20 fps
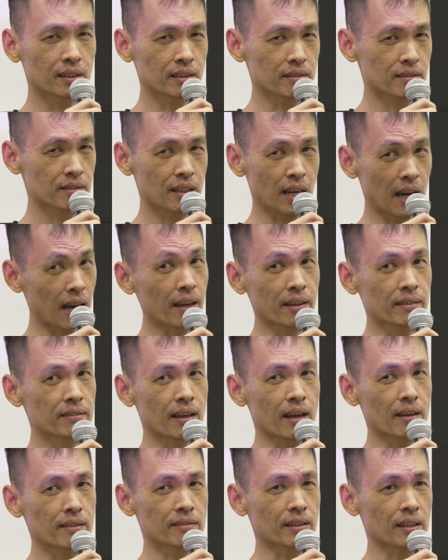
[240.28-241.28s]
disguised
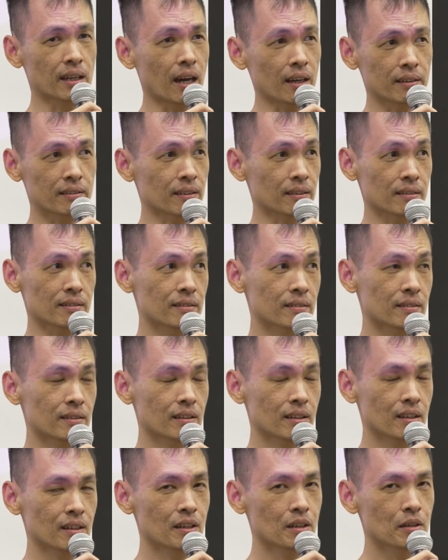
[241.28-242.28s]
as an artist.
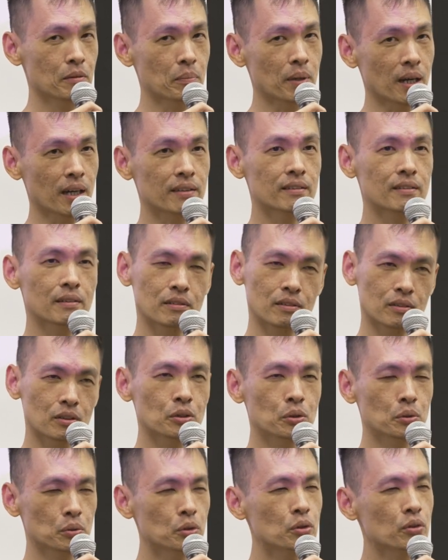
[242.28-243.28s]
But
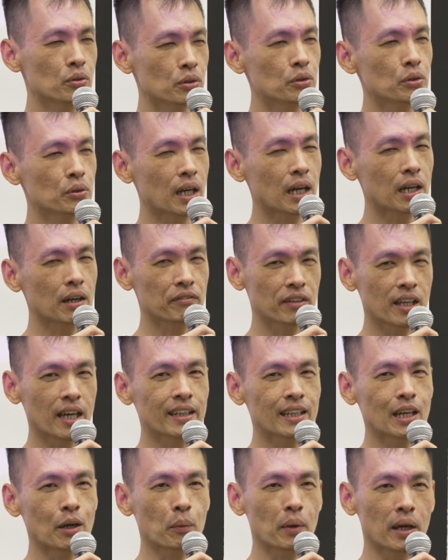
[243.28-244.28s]
you kind of get
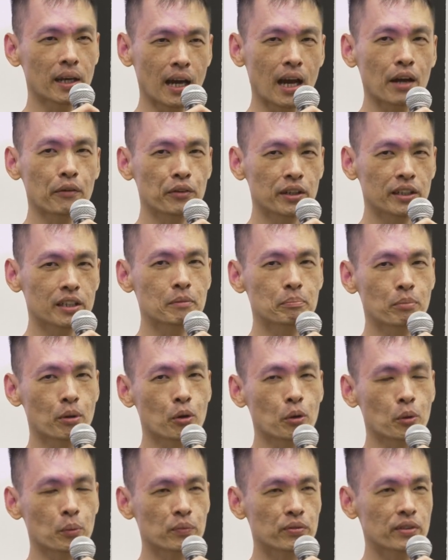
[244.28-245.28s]
that when I read the
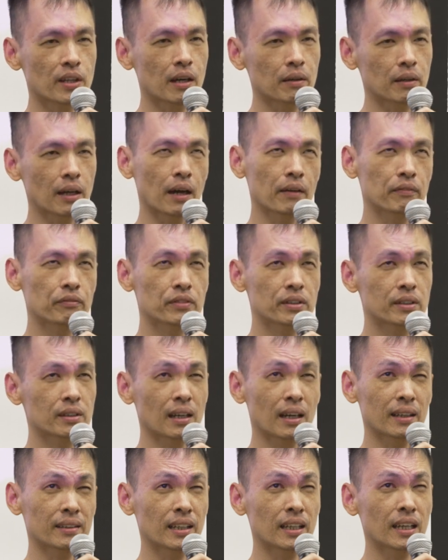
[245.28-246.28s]
poems.
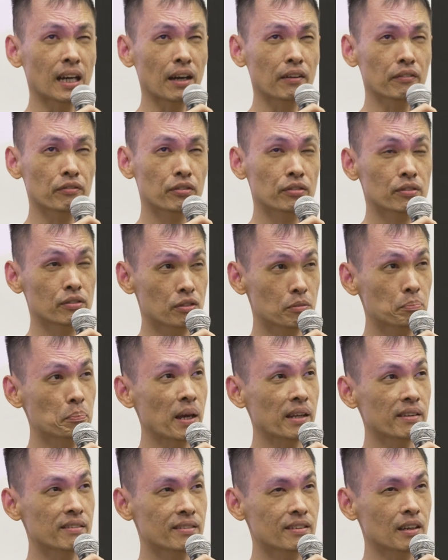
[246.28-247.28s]
I think I've
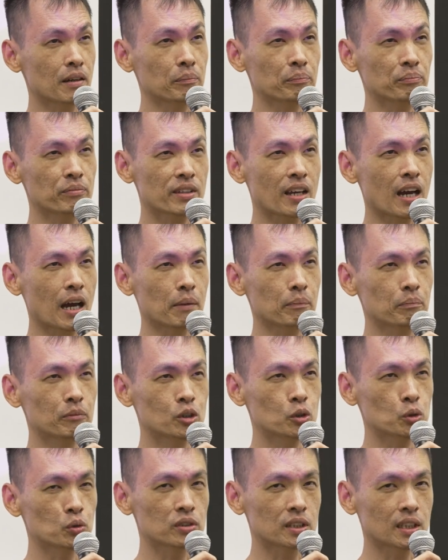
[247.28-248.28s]
spent some time
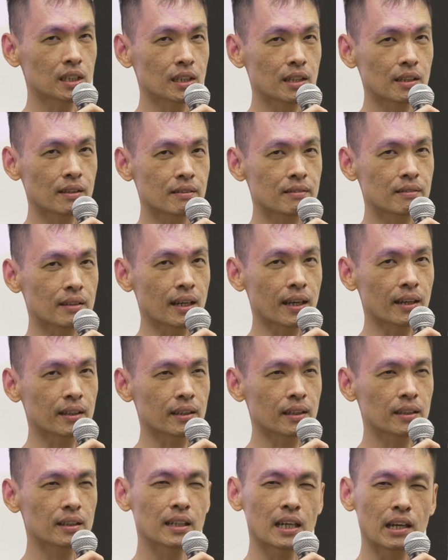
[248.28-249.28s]
choosing these
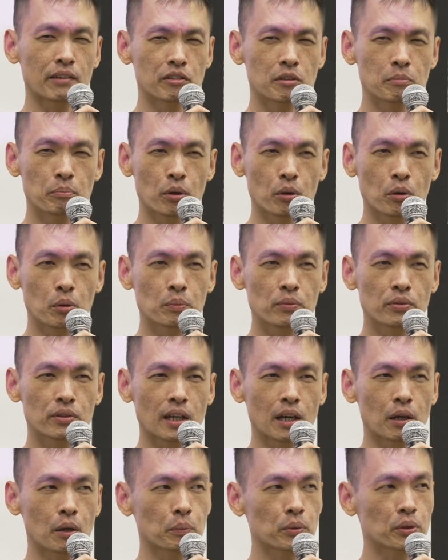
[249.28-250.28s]
11 poems.
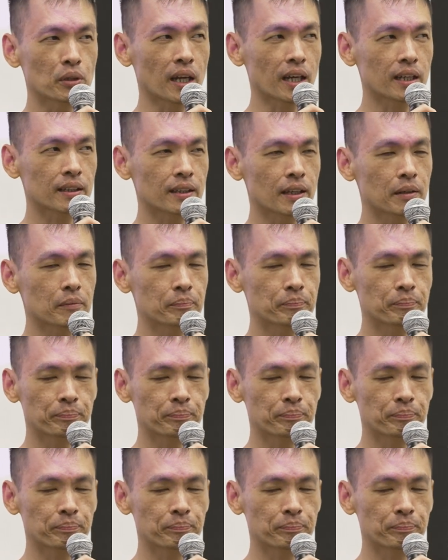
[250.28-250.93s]
I hope you like them.